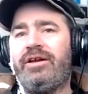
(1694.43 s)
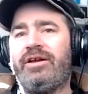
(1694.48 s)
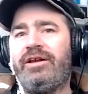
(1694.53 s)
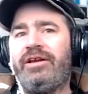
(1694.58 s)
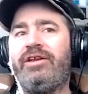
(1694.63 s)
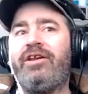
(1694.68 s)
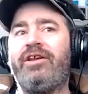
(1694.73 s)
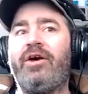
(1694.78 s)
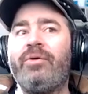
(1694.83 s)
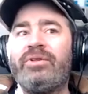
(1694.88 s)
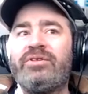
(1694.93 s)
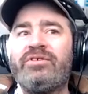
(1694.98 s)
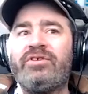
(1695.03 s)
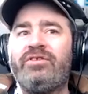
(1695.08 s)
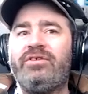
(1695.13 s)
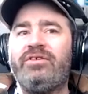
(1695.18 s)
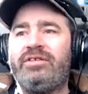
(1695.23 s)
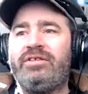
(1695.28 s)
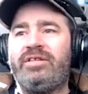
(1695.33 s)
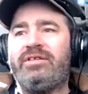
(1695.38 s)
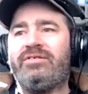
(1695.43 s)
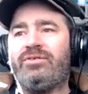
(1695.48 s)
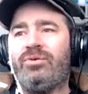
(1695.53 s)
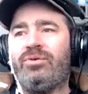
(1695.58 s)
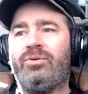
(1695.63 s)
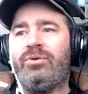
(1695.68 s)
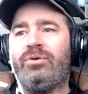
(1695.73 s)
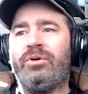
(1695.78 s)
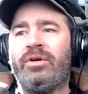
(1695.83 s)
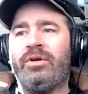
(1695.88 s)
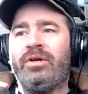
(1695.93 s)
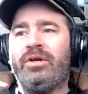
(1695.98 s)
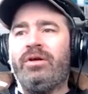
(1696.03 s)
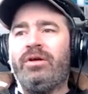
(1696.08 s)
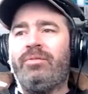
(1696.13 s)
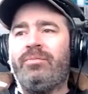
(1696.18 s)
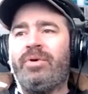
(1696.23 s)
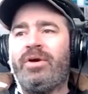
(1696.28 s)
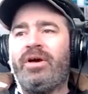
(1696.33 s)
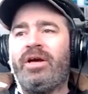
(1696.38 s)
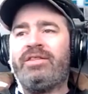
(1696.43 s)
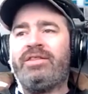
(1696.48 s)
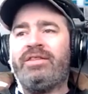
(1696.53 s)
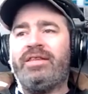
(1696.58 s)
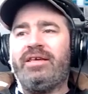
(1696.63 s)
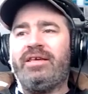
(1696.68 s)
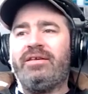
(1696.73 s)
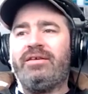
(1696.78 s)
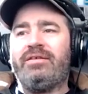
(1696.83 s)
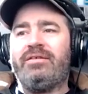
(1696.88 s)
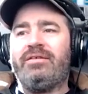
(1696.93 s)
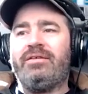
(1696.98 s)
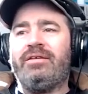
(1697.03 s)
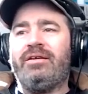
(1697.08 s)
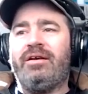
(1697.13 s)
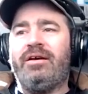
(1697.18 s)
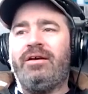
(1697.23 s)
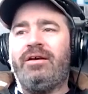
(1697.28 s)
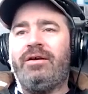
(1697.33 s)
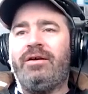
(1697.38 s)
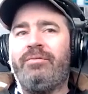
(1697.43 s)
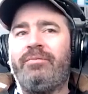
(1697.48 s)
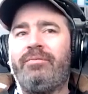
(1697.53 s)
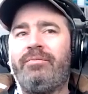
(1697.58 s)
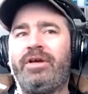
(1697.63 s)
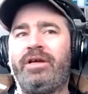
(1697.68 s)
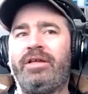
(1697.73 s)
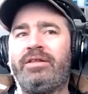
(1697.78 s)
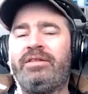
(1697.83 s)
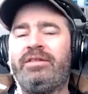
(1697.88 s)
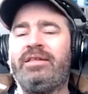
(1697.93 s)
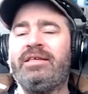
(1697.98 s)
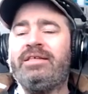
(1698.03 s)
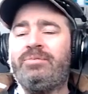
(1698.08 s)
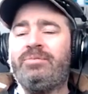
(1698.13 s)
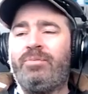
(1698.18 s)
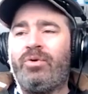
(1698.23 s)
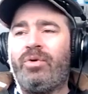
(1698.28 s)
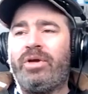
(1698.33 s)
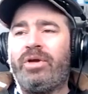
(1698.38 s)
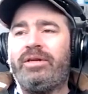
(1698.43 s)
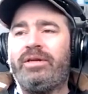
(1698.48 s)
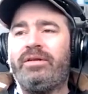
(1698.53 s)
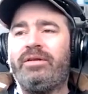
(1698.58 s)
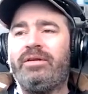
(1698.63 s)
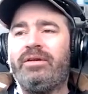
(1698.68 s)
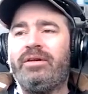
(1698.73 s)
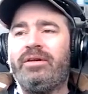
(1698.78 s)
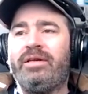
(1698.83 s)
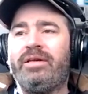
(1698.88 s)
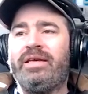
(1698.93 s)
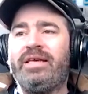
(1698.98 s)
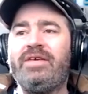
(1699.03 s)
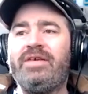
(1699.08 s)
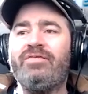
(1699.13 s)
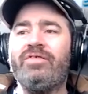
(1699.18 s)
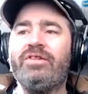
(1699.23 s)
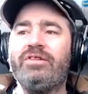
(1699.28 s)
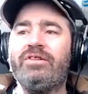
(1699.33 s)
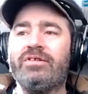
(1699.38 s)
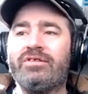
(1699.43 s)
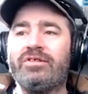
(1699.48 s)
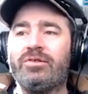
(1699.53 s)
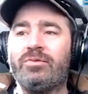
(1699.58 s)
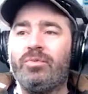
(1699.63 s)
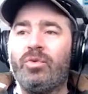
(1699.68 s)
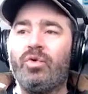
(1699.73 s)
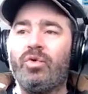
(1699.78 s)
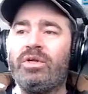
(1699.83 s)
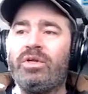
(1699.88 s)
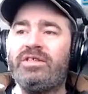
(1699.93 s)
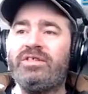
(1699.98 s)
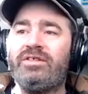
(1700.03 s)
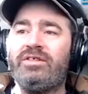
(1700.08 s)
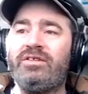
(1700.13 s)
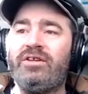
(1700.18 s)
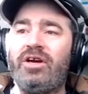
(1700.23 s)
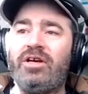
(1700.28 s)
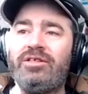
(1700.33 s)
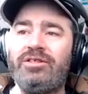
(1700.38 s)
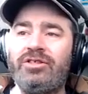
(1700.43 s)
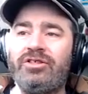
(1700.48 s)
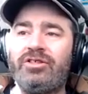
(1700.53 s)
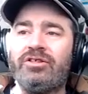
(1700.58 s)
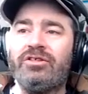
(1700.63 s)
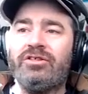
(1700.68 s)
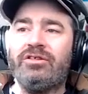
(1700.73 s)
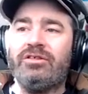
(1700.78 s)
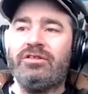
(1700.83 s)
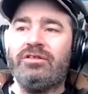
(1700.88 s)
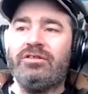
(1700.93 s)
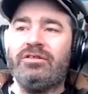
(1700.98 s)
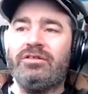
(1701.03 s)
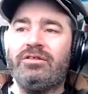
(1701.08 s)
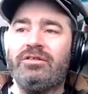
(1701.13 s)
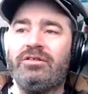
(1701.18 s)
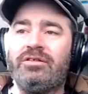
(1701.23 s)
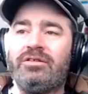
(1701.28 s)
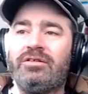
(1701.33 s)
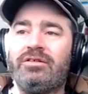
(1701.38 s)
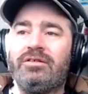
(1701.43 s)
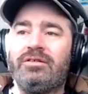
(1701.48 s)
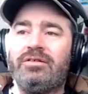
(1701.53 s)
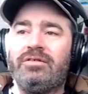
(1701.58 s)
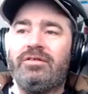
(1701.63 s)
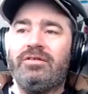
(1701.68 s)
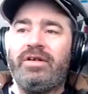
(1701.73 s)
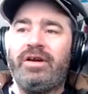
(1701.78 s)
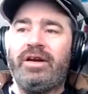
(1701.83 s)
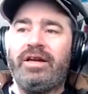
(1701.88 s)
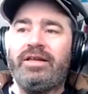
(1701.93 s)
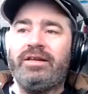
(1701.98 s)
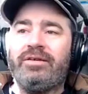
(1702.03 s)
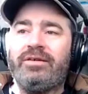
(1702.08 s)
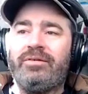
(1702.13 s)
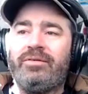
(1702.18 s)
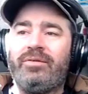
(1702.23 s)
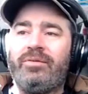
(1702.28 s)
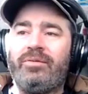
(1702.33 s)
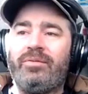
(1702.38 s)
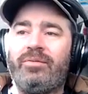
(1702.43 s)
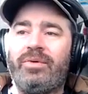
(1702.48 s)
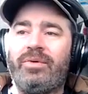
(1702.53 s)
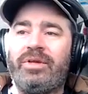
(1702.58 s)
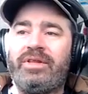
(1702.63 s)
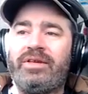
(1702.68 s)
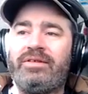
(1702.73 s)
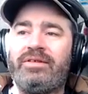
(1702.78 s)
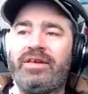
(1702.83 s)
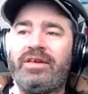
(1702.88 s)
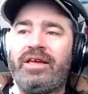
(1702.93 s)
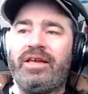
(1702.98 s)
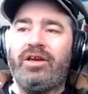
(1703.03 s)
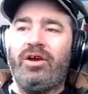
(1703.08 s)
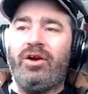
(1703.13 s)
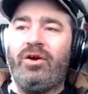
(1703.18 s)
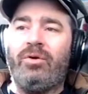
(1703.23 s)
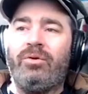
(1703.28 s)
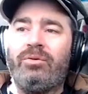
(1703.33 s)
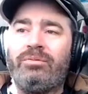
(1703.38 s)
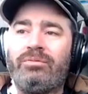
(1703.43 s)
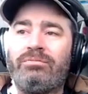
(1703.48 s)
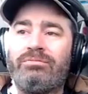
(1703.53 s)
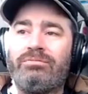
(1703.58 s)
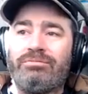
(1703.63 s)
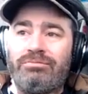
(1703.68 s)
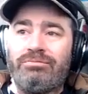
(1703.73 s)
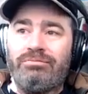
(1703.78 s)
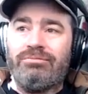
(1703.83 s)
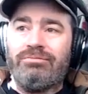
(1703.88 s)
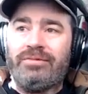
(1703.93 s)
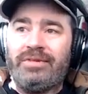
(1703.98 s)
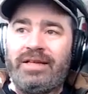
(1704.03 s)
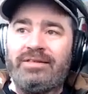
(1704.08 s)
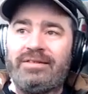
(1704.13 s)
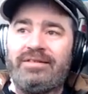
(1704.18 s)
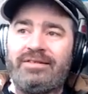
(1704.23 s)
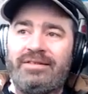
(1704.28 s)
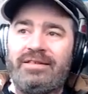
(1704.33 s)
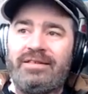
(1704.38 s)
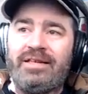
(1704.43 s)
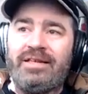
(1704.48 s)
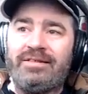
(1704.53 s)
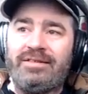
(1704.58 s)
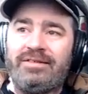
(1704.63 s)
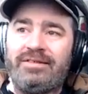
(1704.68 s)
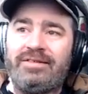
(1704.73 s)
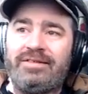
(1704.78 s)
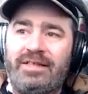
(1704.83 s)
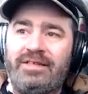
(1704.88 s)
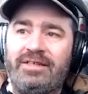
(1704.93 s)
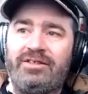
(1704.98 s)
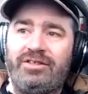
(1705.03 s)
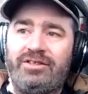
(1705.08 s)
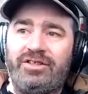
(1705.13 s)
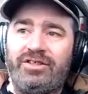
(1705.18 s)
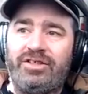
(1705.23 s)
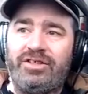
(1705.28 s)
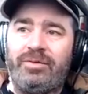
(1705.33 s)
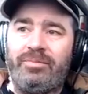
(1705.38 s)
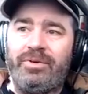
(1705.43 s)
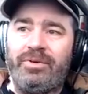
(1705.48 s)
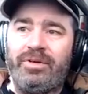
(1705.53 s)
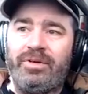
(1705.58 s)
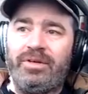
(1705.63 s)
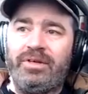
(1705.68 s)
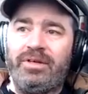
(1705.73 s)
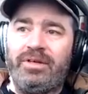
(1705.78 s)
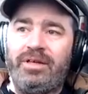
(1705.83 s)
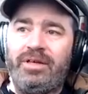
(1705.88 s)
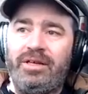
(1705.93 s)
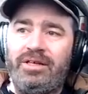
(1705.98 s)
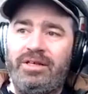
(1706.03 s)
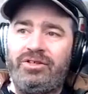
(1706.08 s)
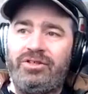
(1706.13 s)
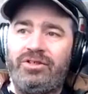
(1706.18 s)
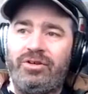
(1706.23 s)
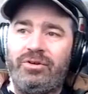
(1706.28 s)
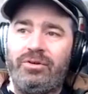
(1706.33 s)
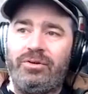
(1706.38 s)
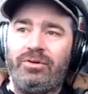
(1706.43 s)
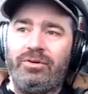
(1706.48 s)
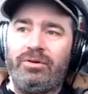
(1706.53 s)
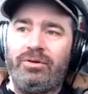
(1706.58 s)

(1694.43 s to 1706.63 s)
And I know it's only Discord, but I think at this point, even the smallest nudge, right, where they're saying, "Oh, that's a censorship issue,"